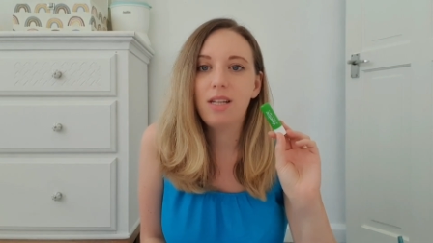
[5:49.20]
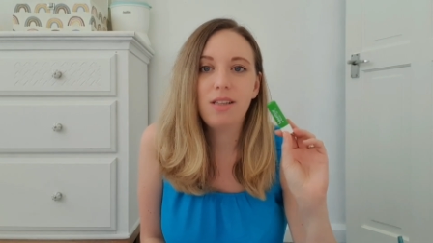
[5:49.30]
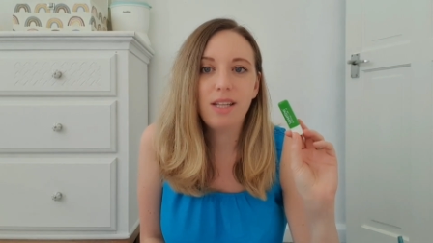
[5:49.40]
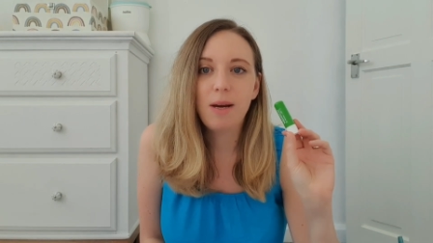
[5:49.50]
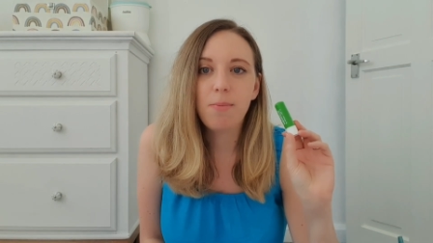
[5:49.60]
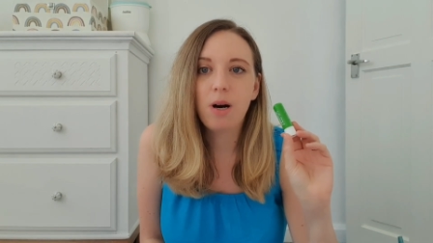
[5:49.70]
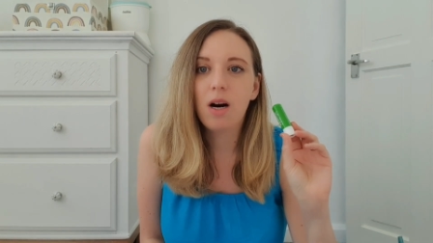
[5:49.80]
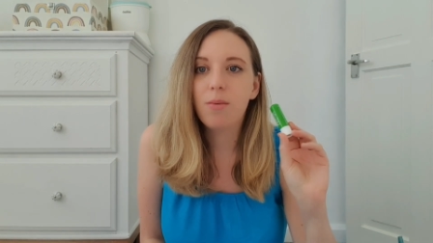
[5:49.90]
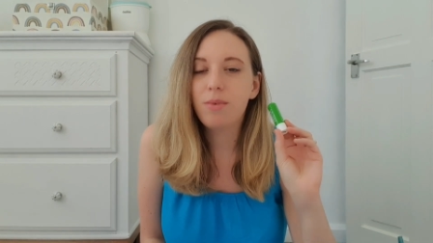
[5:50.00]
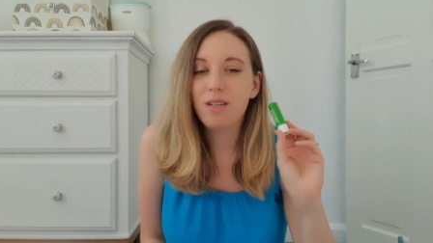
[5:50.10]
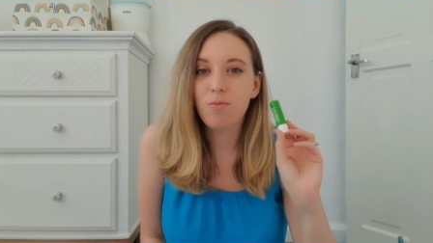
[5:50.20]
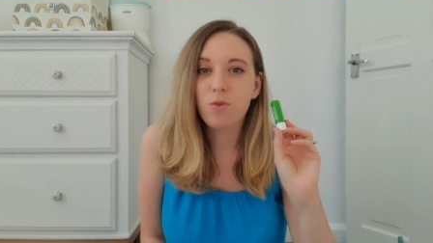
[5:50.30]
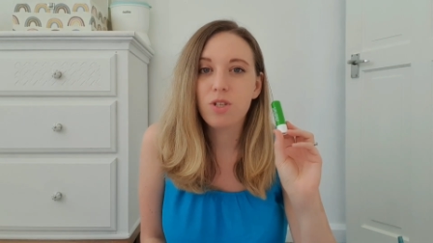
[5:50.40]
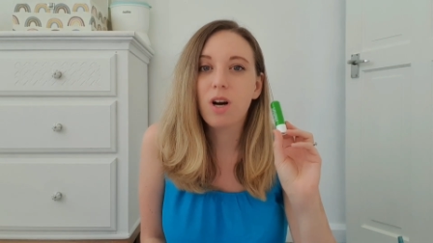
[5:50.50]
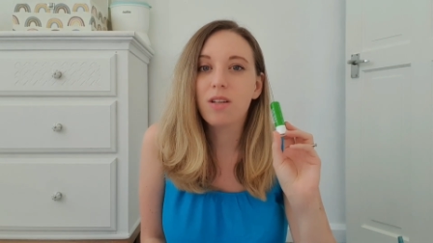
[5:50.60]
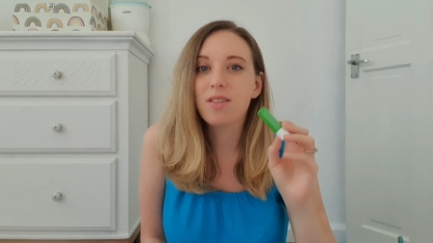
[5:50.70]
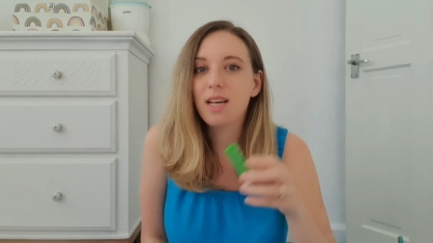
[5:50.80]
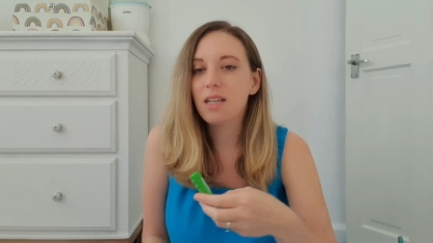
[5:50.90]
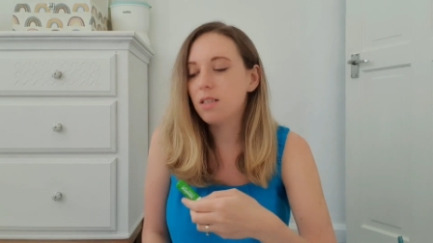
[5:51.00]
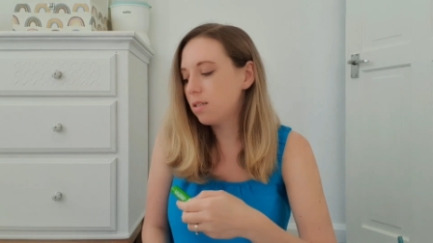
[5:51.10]
Lip balm, it was a
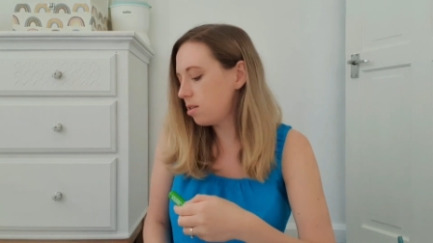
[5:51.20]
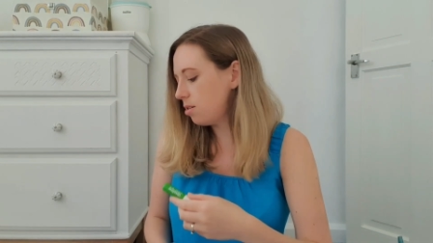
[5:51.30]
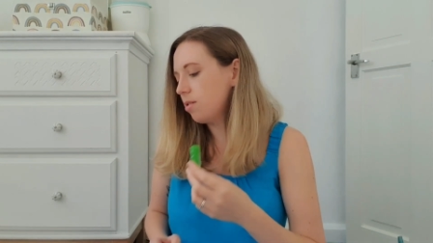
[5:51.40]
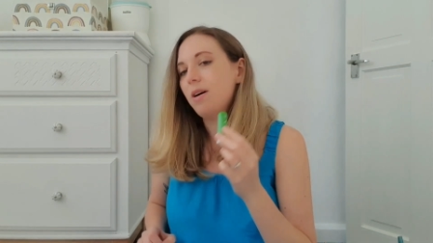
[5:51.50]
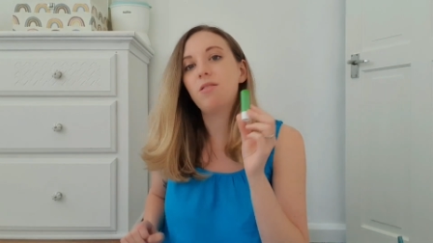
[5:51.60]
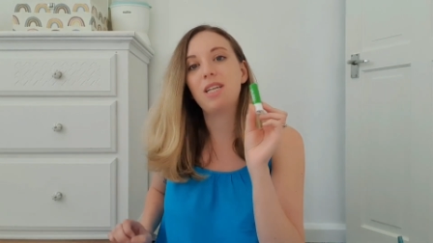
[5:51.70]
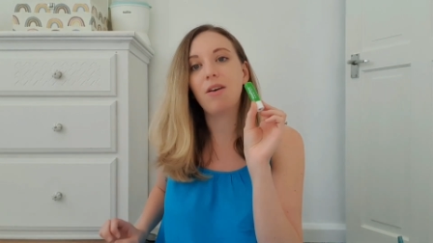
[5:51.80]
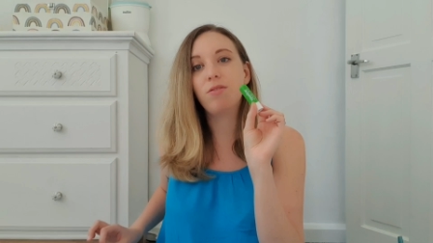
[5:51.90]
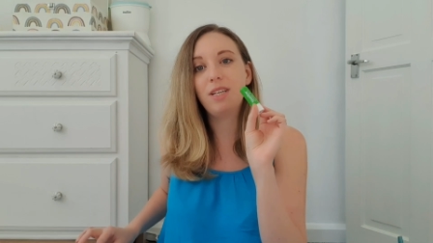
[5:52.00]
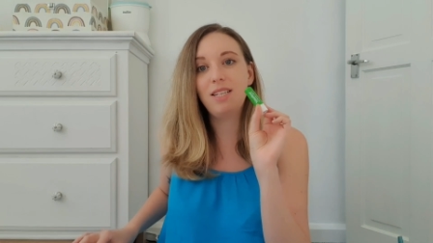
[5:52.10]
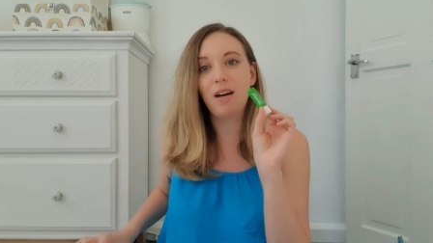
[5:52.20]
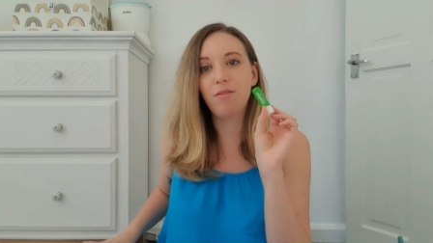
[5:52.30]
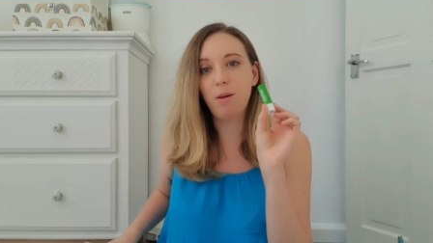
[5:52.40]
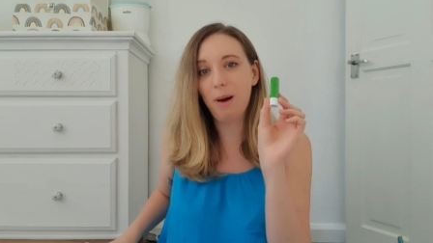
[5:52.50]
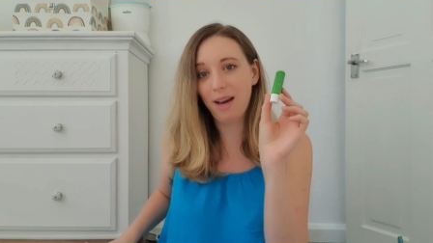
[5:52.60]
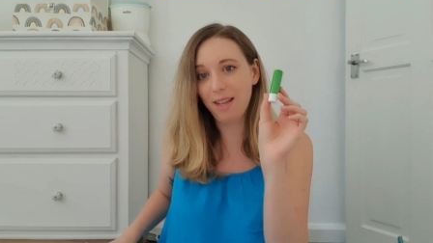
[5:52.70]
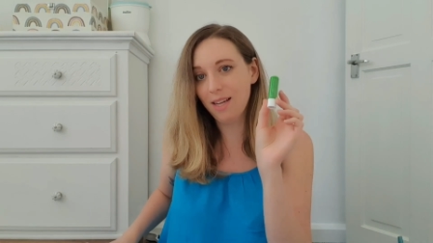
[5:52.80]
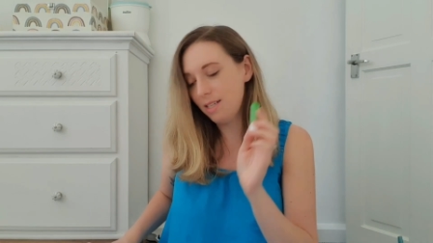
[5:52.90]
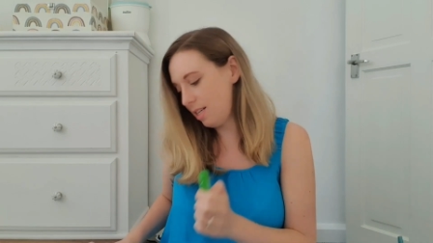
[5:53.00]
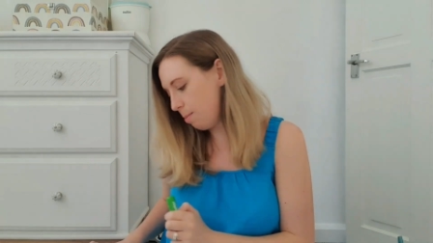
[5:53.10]
godsend. So I definitely pack that
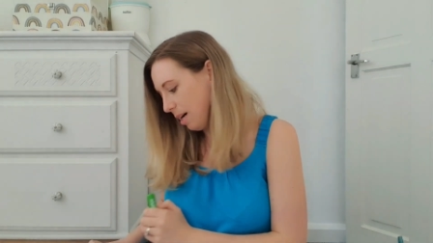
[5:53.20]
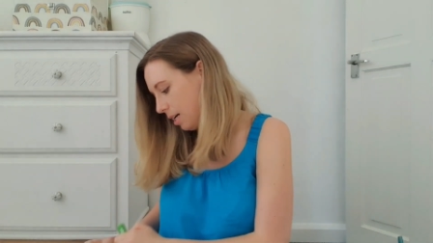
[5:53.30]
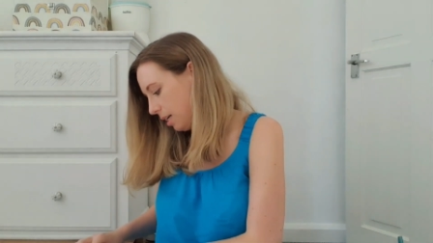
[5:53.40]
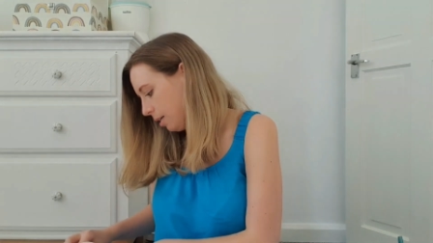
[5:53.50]
into your bag.